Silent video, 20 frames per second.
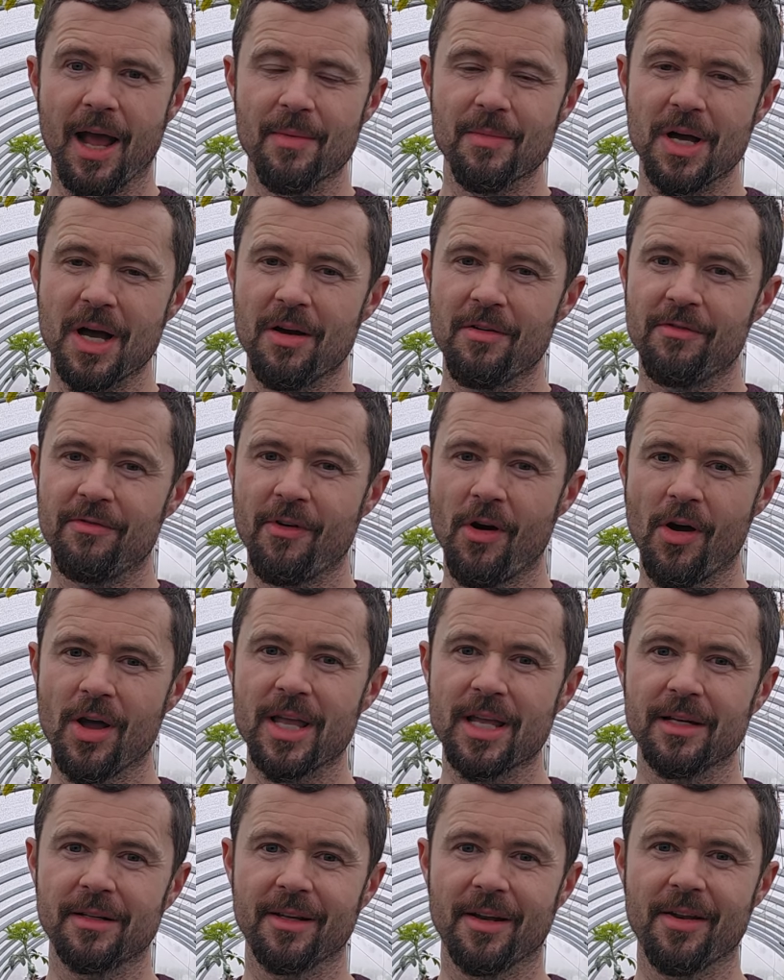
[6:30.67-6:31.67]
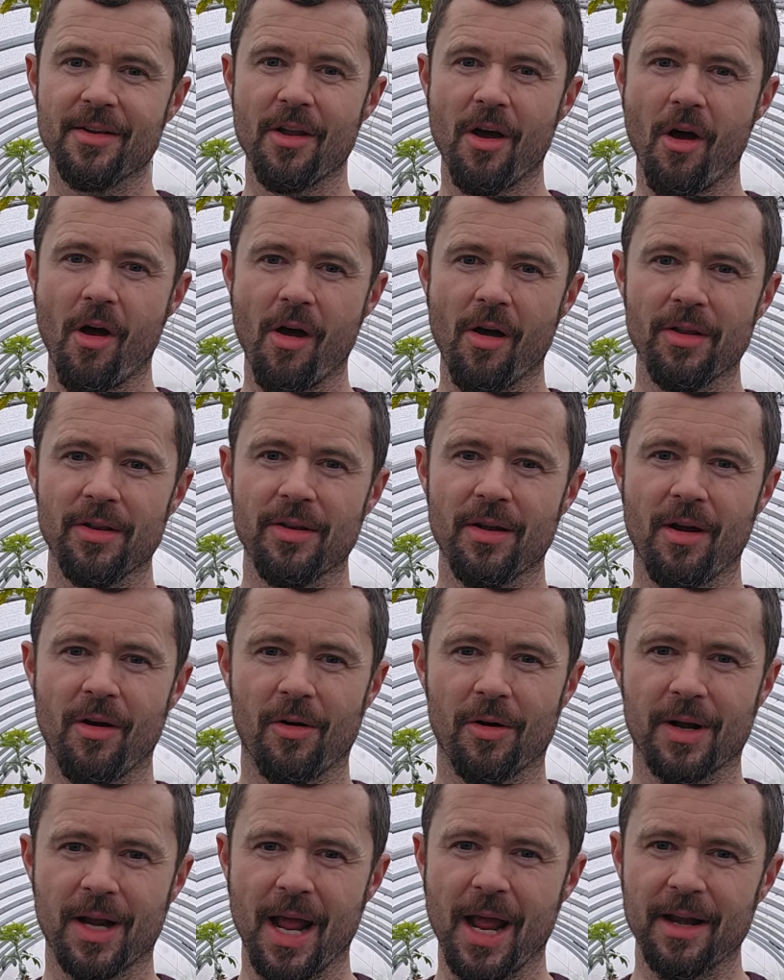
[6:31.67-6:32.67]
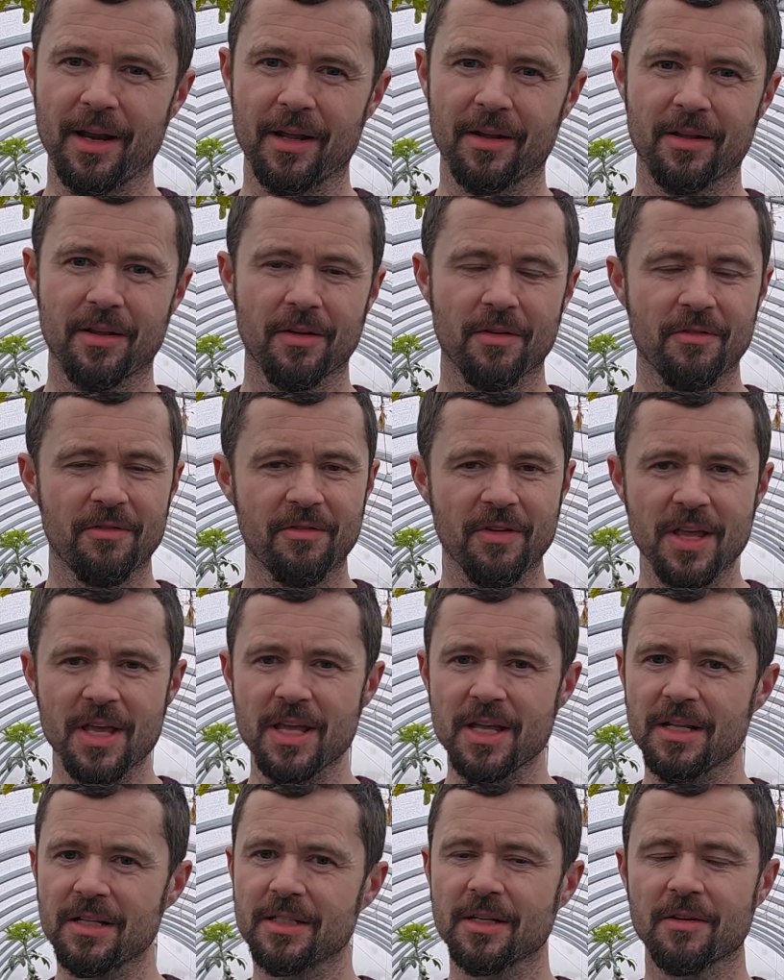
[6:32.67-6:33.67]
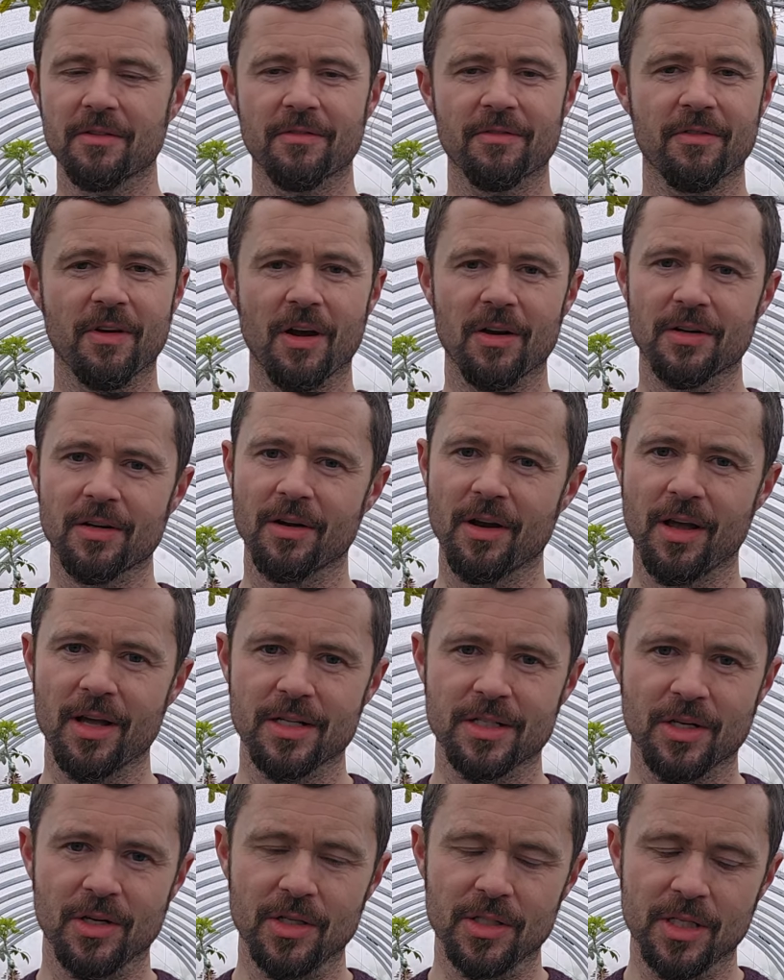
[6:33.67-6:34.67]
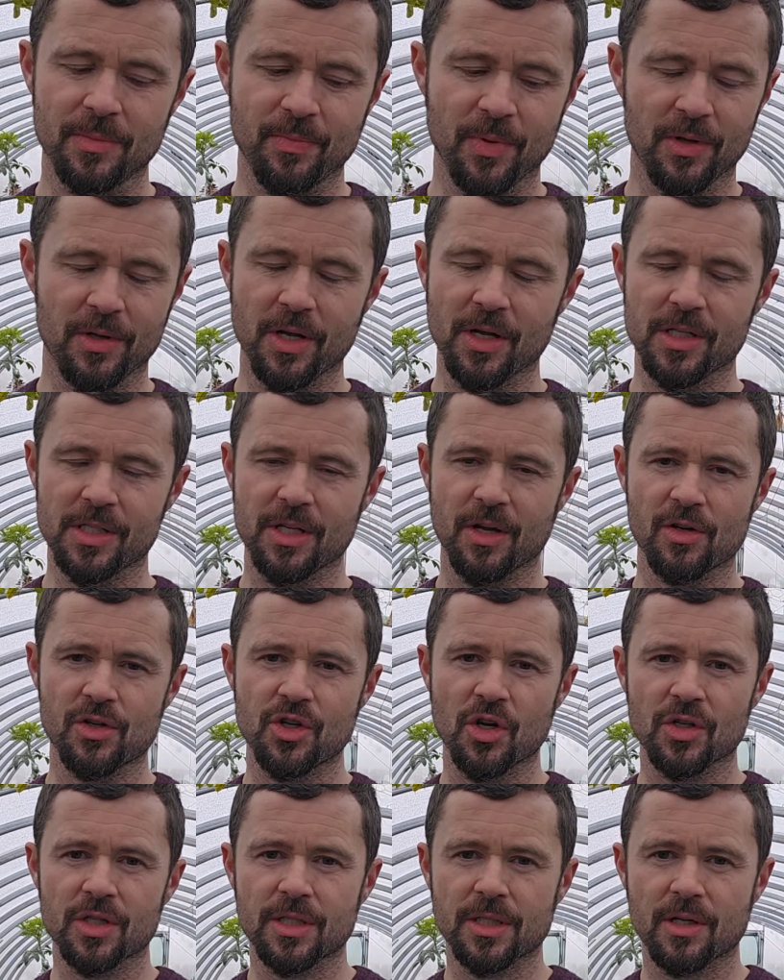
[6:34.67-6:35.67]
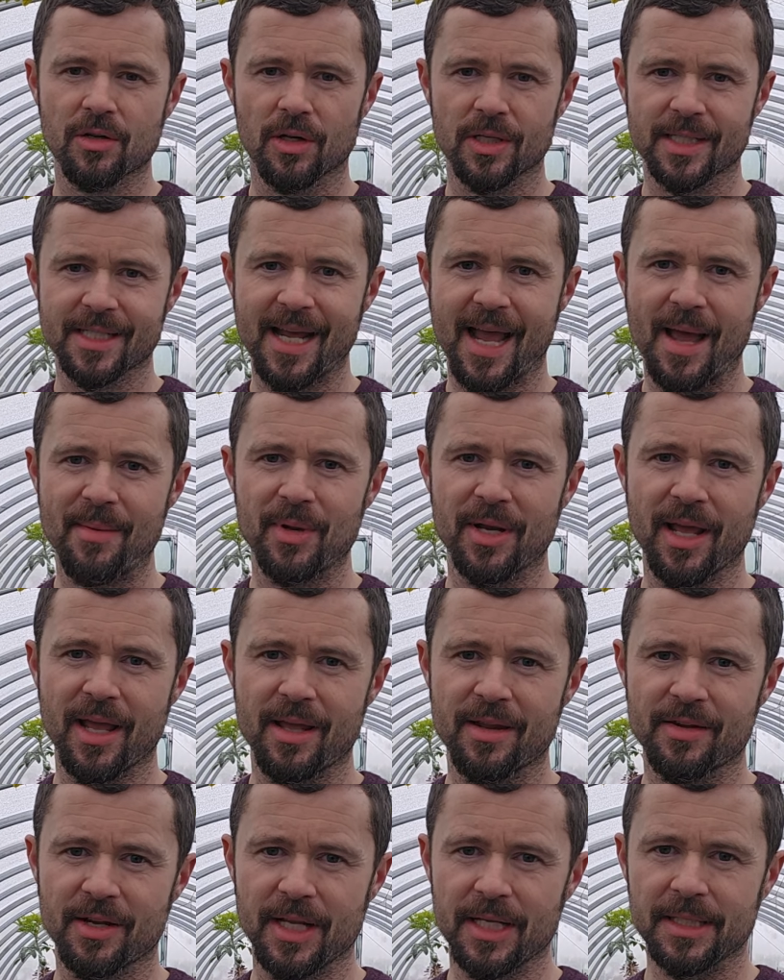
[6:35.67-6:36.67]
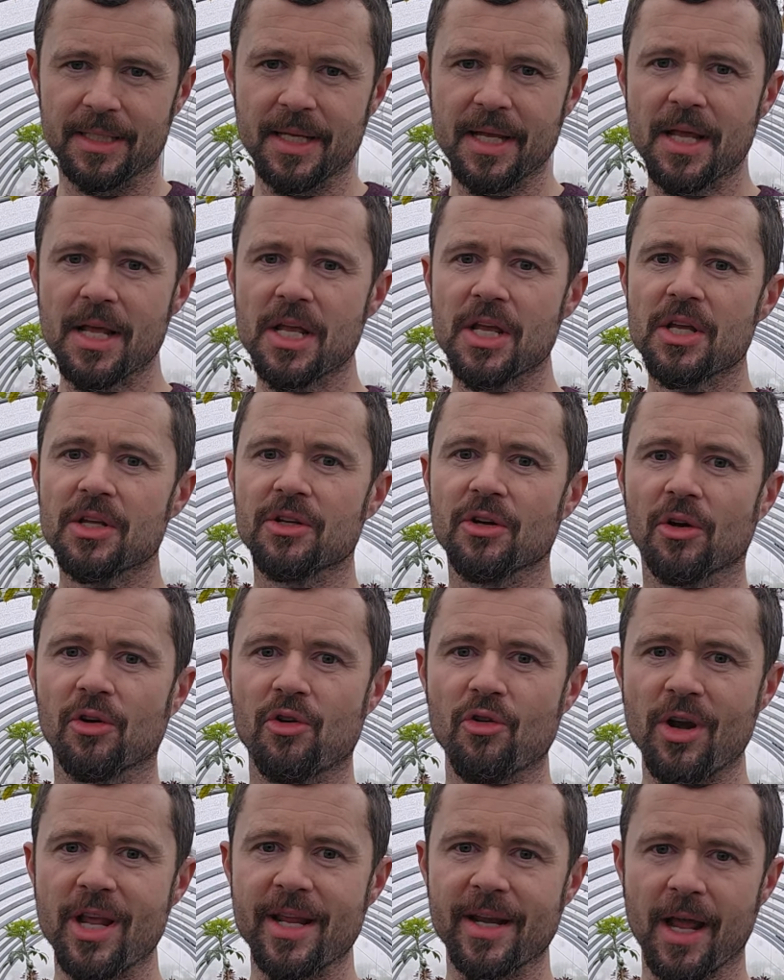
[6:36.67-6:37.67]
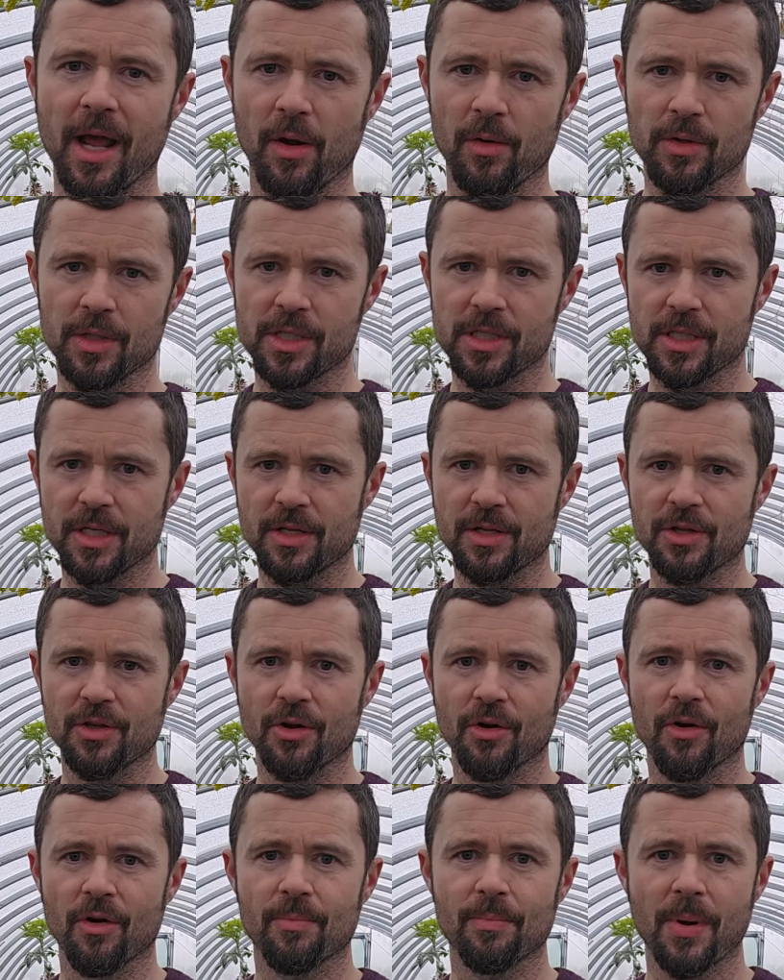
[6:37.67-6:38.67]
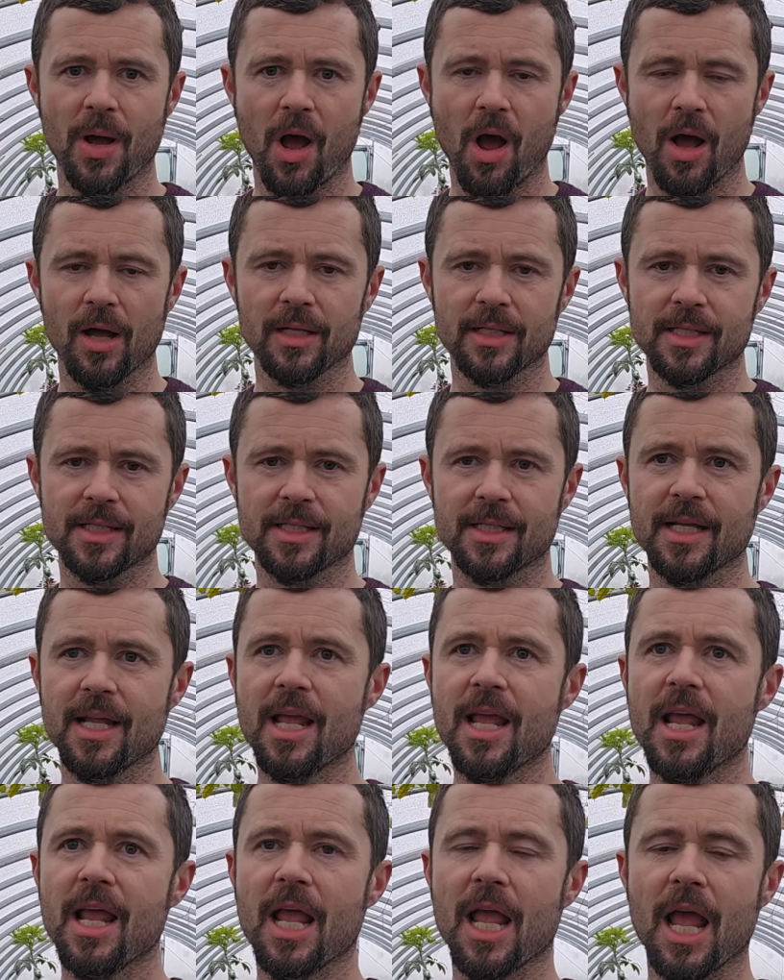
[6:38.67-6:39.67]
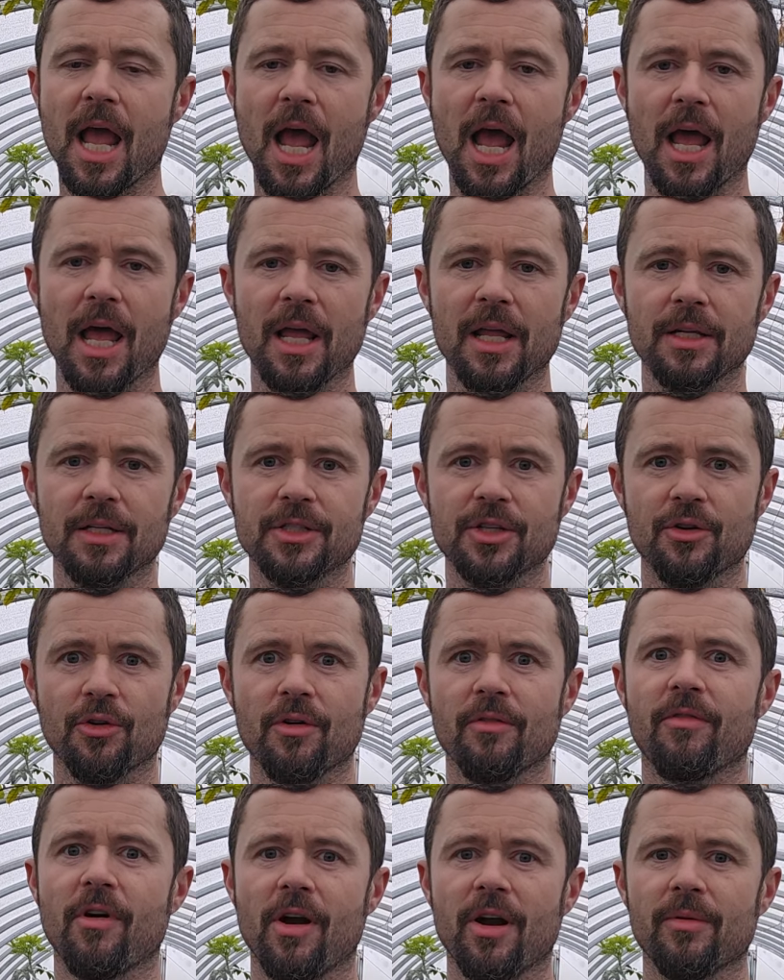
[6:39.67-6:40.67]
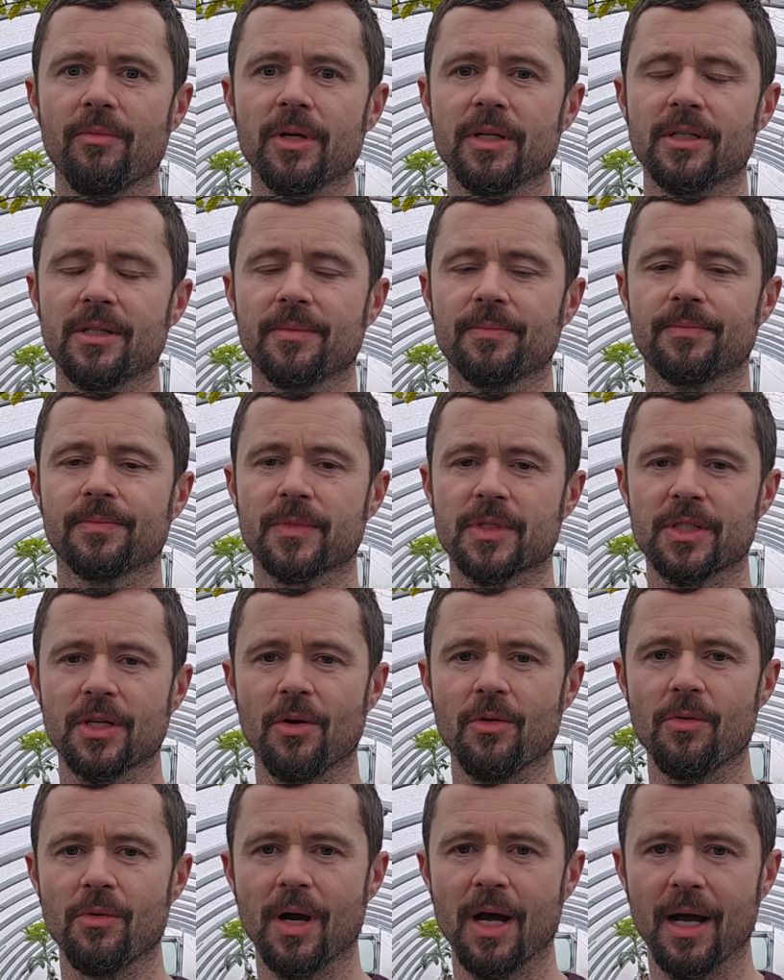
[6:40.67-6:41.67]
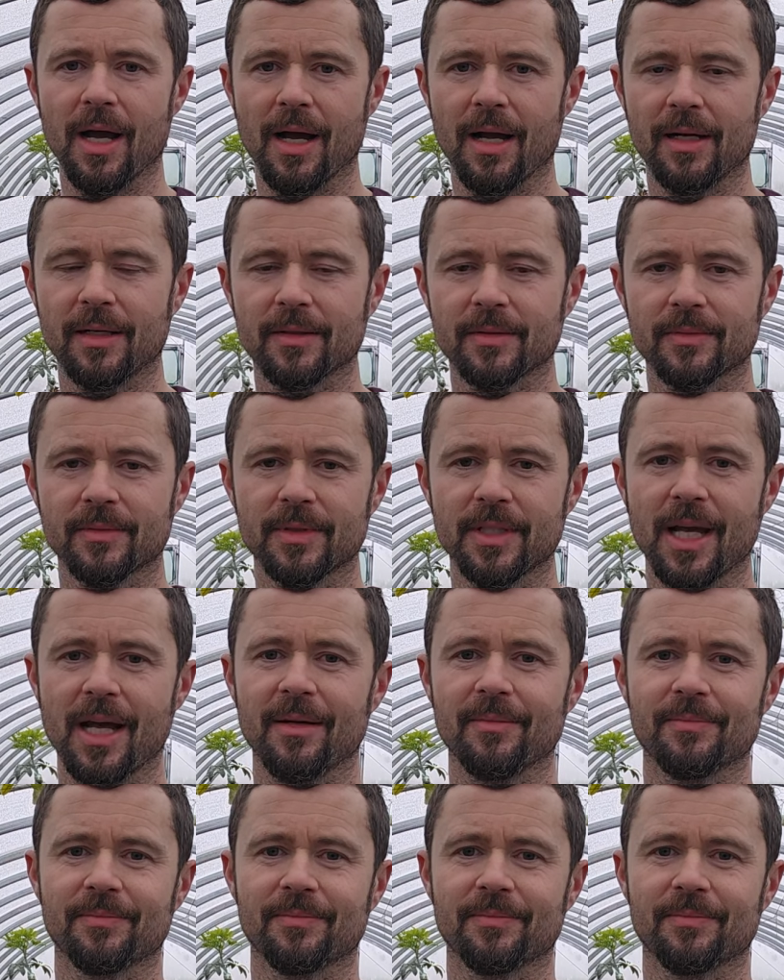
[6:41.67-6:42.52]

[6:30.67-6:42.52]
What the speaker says: avoid non-organic feeds, fertilizers, because you're just contaminating your greenhouse, your pots, and your environment. So yeah,